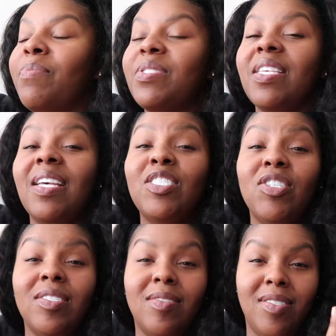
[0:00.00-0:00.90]
But see, that
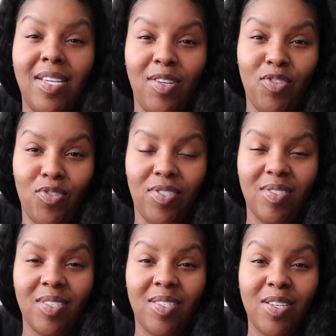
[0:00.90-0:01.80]
shit is
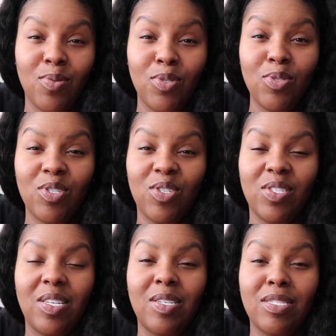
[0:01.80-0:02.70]
dangerous because that's when you start
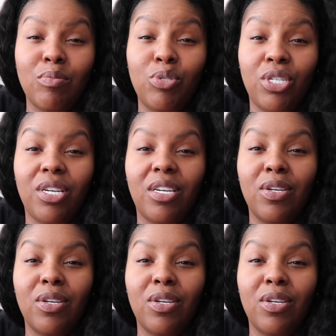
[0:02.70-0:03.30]
seeing some shit,